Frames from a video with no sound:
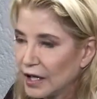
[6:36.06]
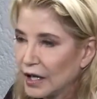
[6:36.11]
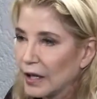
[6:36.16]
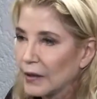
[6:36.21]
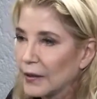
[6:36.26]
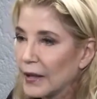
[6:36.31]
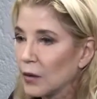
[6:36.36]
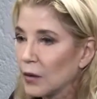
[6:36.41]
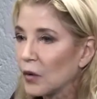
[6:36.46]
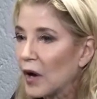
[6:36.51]

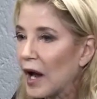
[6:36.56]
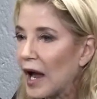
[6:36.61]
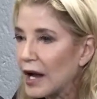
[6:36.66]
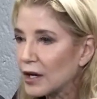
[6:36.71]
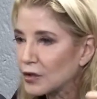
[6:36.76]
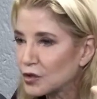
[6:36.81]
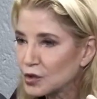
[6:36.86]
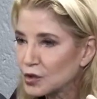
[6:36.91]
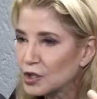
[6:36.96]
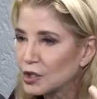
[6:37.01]
They were
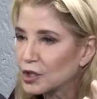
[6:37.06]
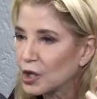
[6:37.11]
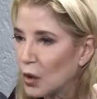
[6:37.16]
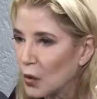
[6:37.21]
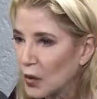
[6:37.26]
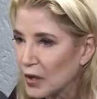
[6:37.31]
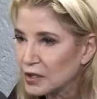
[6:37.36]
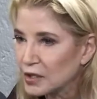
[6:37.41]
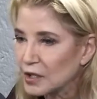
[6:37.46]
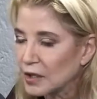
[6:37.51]
actually
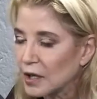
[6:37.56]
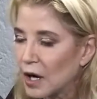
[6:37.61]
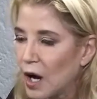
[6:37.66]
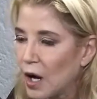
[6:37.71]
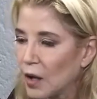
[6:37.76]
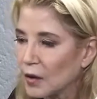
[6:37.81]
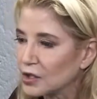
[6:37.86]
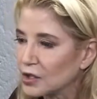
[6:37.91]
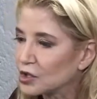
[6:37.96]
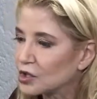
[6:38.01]
going to
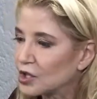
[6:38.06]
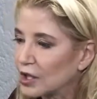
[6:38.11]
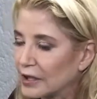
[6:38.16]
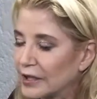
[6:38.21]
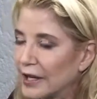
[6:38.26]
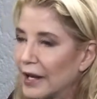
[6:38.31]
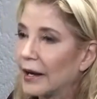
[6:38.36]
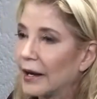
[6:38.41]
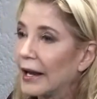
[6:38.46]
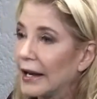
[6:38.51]
college to
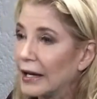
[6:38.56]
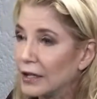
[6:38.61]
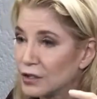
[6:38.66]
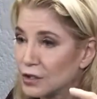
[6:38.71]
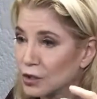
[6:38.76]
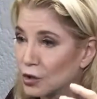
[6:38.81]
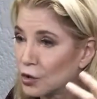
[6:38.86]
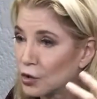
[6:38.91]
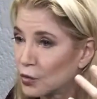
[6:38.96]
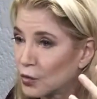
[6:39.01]
get a
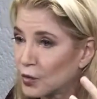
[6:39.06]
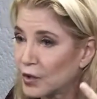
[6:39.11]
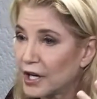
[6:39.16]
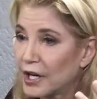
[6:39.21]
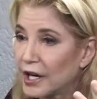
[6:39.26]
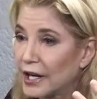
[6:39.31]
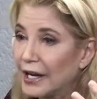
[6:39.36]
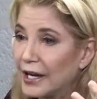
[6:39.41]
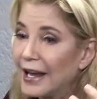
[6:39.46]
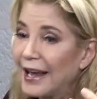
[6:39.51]

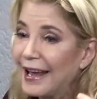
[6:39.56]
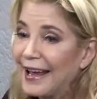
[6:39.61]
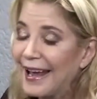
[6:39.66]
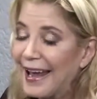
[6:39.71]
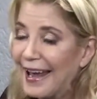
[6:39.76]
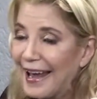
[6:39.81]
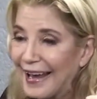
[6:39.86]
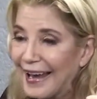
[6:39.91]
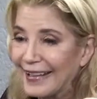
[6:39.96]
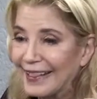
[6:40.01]
degree.
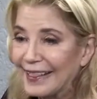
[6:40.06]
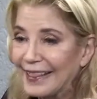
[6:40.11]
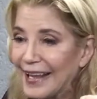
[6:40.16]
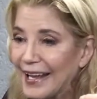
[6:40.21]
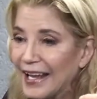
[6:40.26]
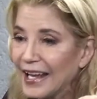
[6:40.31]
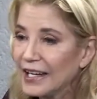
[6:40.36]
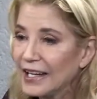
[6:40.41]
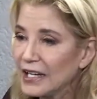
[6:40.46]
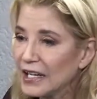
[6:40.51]
And
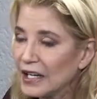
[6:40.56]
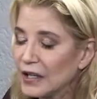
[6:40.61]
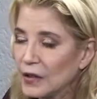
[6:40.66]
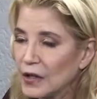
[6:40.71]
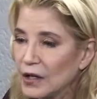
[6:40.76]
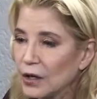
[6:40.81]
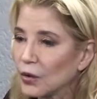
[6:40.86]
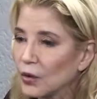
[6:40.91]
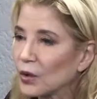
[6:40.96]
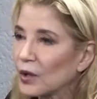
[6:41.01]
then in
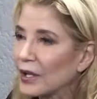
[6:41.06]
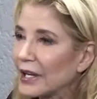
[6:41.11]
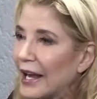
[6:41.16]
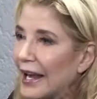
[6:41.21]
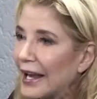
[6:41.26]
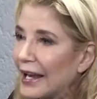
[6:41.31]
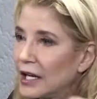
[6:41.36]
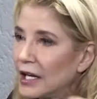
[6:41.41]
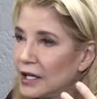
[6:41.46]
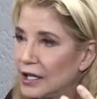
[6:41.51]
the early
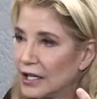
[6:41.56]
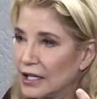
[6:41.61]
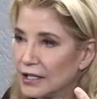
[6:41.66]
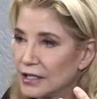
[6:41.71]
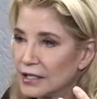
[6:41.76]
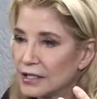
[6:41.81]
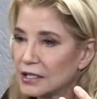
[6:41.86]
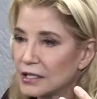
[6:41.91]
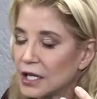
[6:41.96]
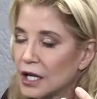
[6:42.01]

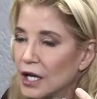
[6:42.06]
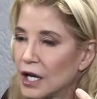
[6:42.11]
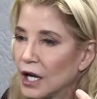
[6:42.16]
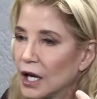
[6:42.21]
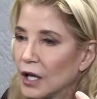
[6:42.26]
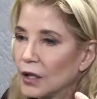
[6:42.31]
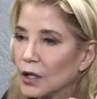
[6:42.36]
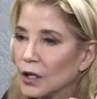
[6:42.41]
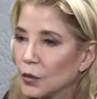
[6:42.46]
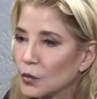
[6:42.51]
80s,
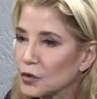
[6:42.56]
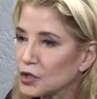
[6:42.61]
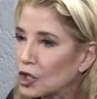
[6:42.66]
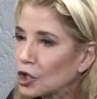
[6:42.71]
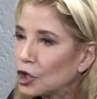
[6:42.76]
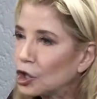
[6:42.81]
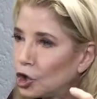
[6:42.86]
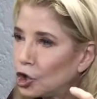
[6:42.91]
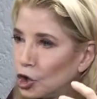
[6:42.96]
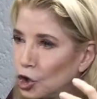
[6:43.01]
there was a
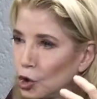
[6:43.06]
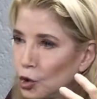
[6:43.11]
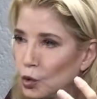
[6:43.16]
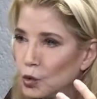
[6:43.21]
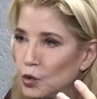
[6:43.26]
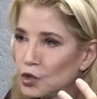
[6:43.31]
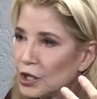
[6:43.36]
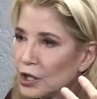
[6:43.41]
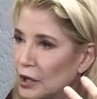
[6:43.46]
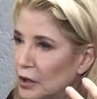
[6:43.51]

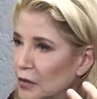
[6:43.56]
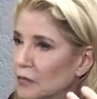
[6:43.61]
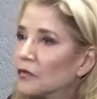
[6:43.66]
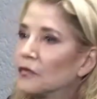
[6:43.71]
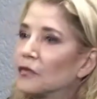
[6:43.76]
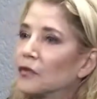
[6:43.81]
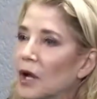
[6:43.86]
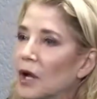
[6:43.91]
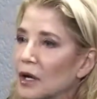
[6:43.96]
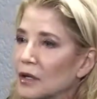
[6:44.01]
huge
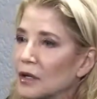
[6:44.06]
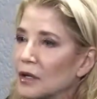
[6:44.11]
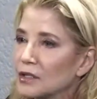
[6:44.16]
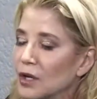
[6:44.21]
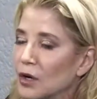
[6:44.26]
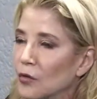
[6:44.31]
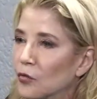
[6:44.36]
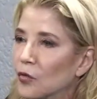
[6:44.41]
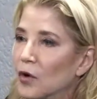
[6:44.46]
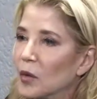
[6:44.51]
influx
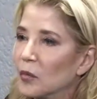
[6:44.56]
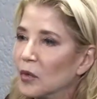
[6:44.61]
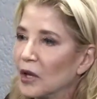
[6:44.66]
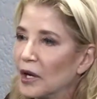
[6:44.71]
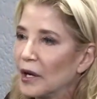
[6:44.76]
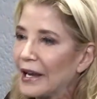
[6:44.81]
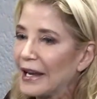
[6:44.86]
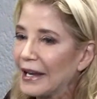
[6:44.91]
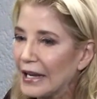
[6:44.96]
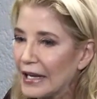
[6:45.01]
of
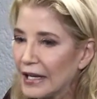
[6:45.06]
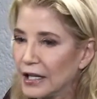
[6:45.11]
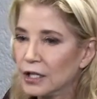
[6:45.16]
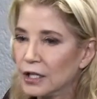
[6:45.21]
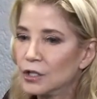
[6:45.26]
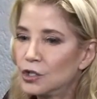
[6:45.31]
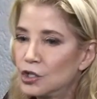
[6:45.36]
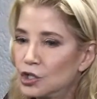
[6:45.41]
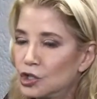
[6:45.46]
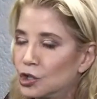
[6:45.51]
women
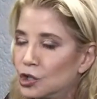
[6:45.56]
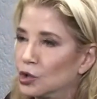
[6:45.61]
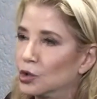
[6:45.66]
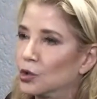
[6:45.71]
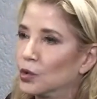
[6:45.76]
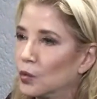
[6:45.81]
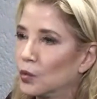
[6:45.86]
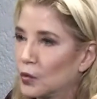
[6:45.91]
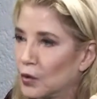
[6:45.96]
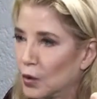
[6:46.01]

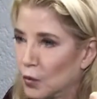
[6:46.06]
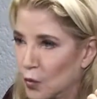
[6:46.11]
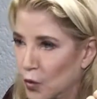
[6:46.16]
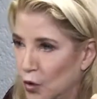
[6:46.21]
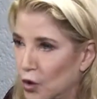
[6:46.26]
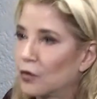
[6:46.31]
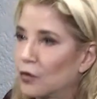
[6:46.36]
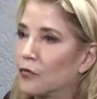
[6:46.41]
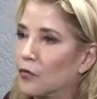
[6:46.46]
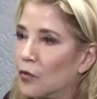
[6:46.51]
into the
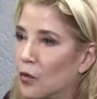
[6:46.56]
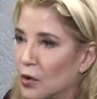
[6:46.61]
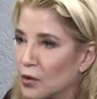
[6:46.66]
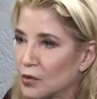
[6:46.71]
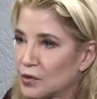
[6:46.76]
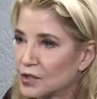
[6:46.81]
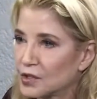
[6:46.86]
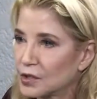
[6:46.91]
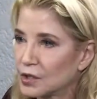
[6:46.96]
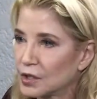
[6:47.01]
workforce.